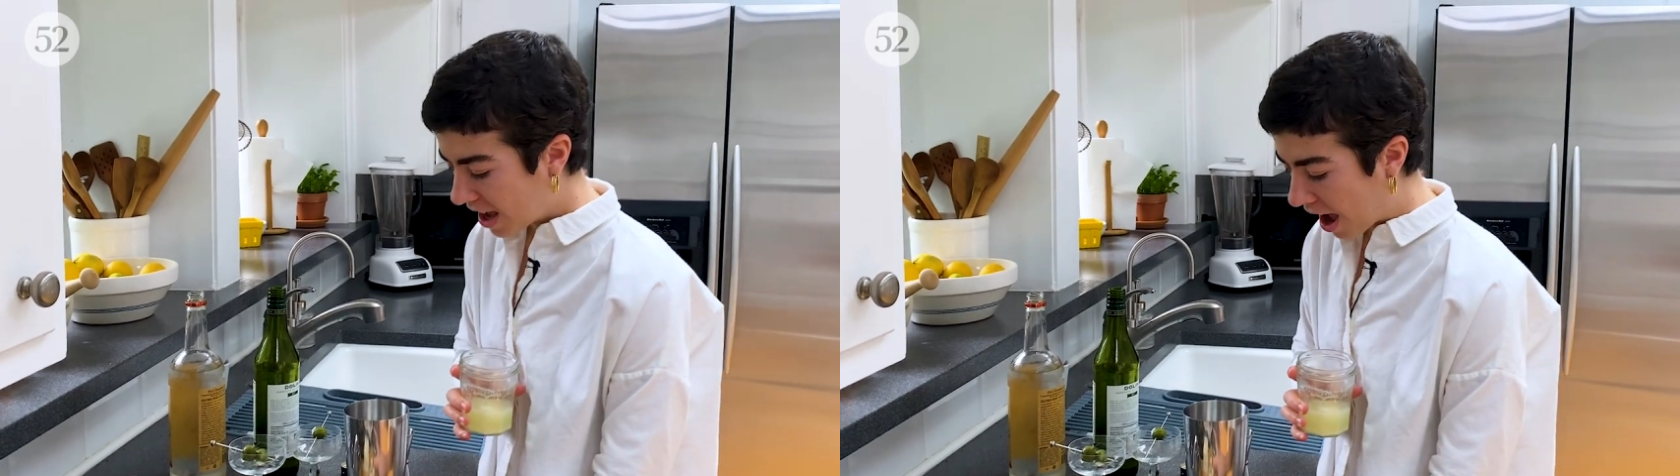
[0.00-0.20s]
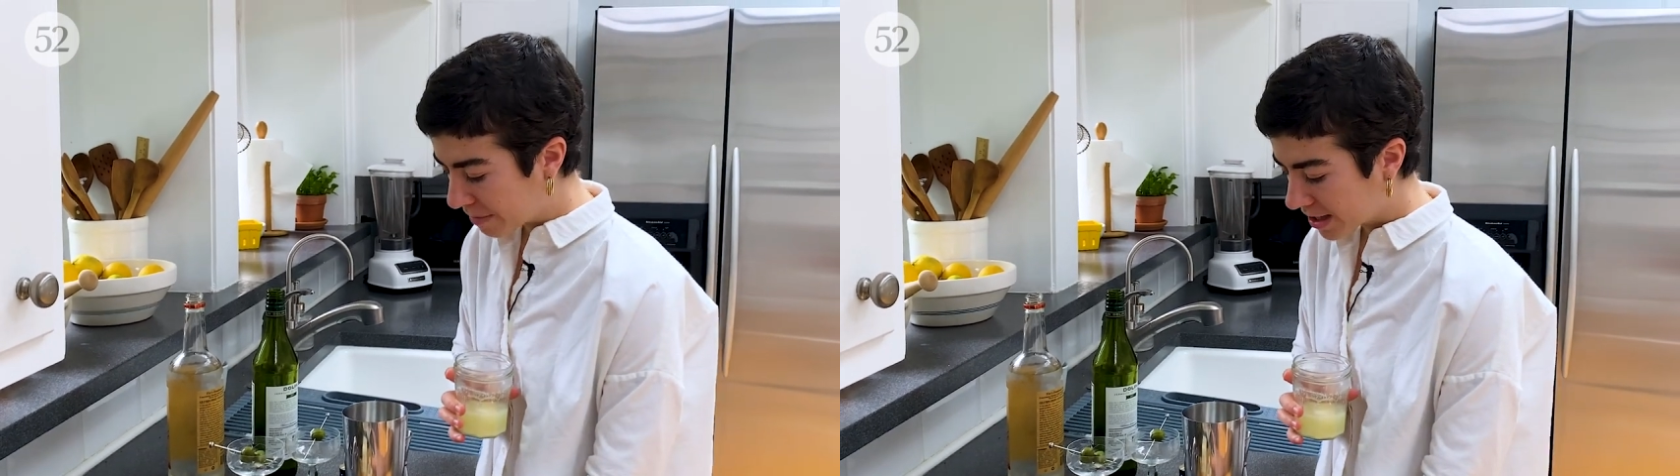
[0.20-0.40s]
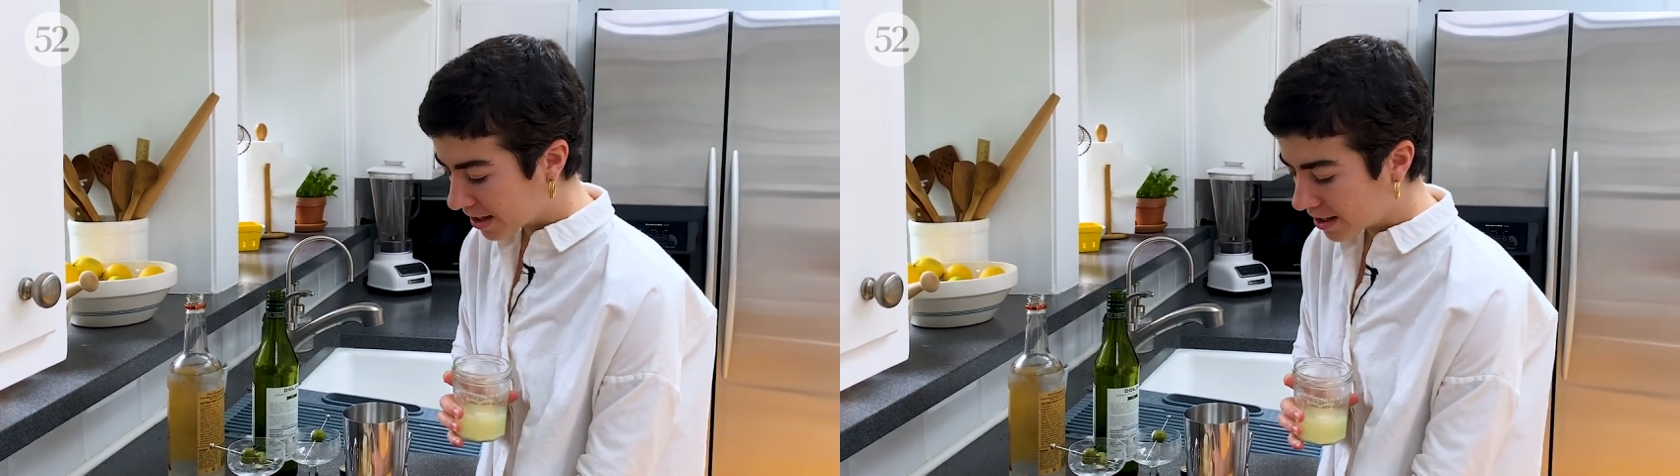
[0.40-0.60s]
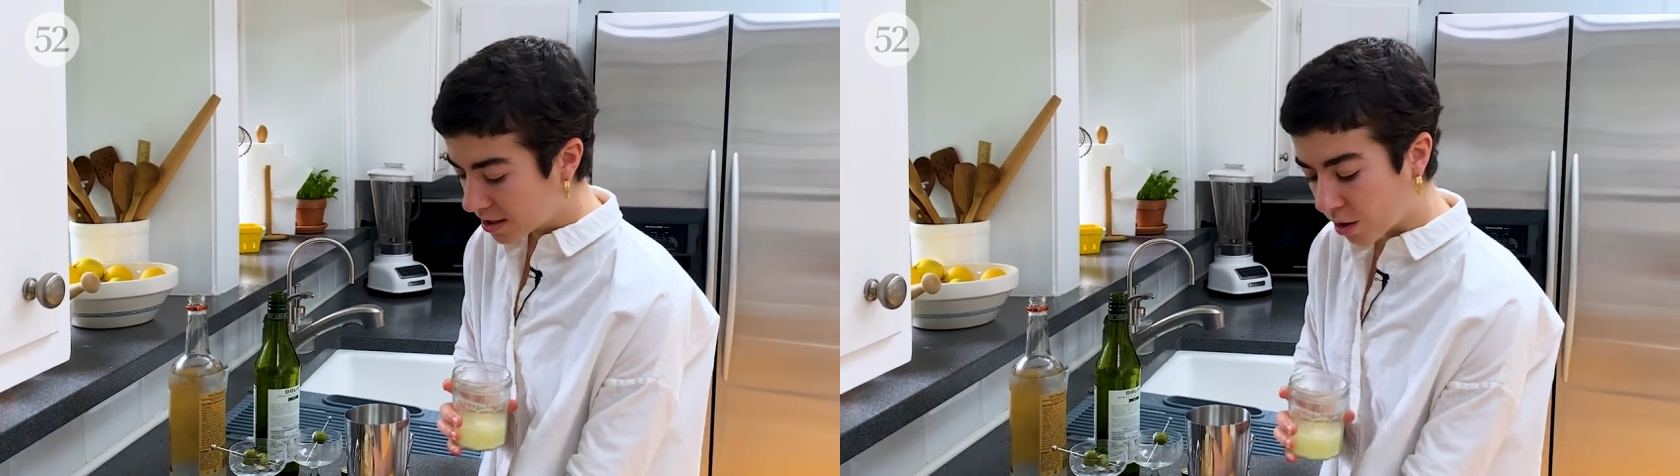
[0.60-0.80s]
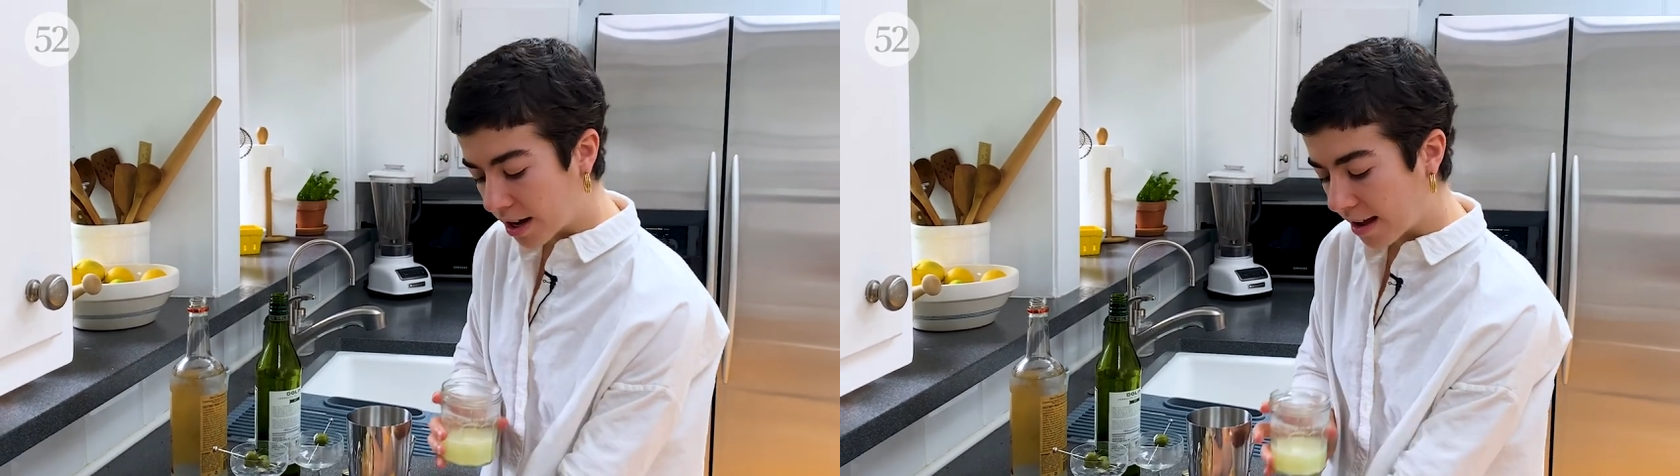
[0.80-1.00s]
I'm just gonna
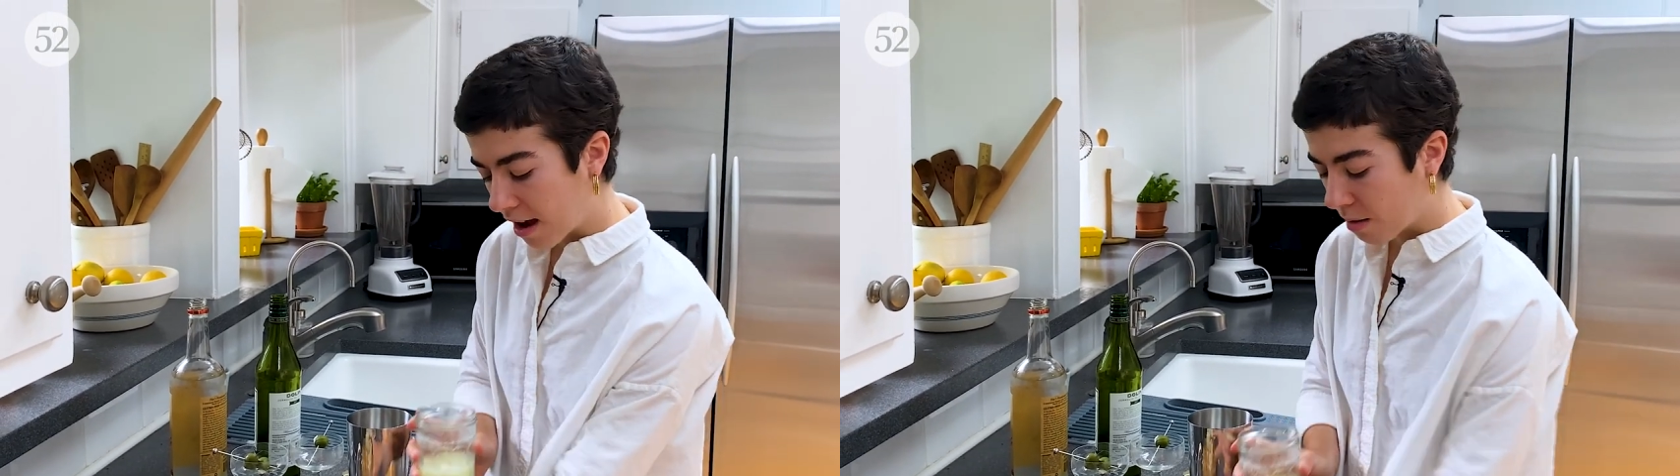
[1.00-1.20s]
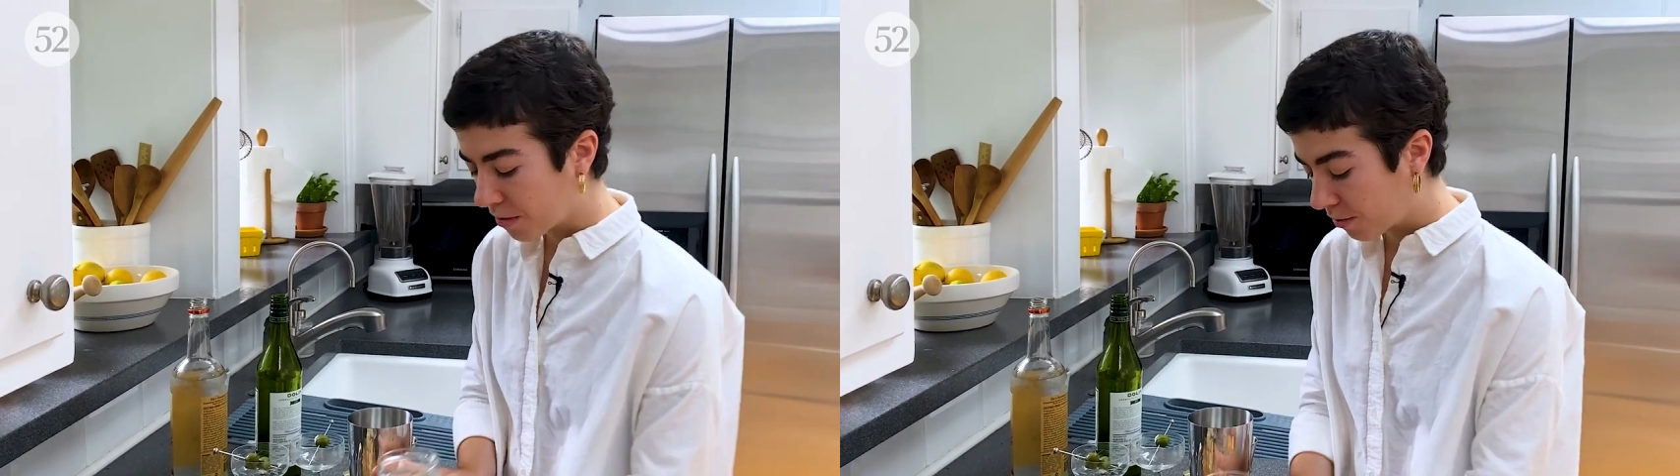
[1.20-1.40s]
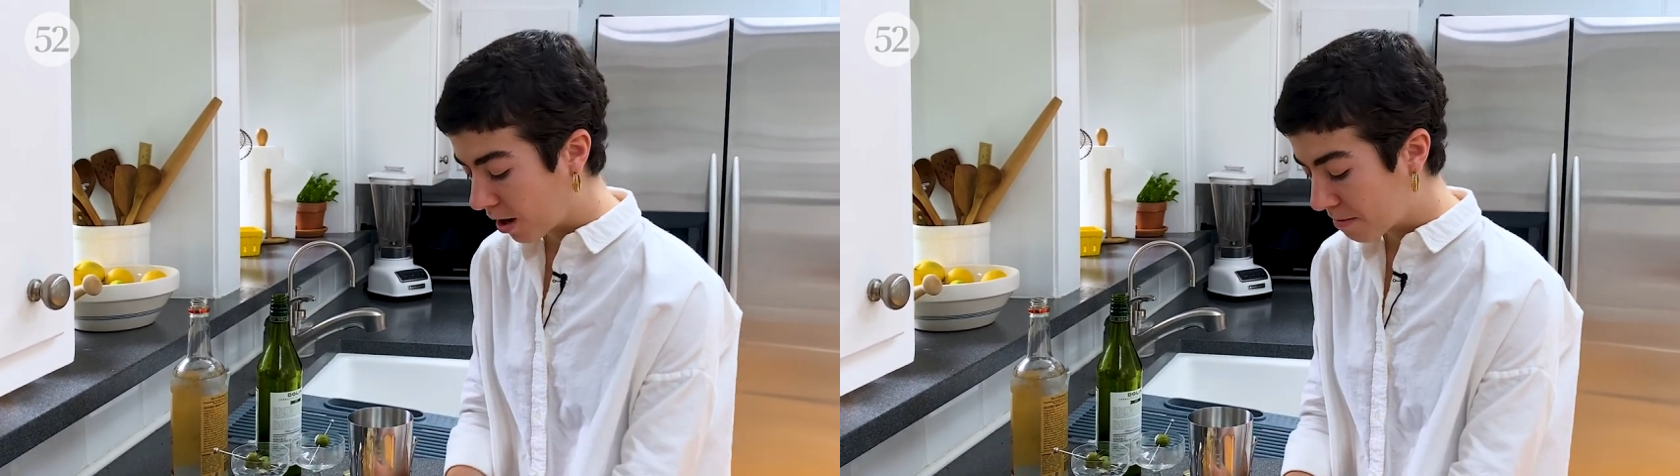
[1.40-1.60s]
strain it out before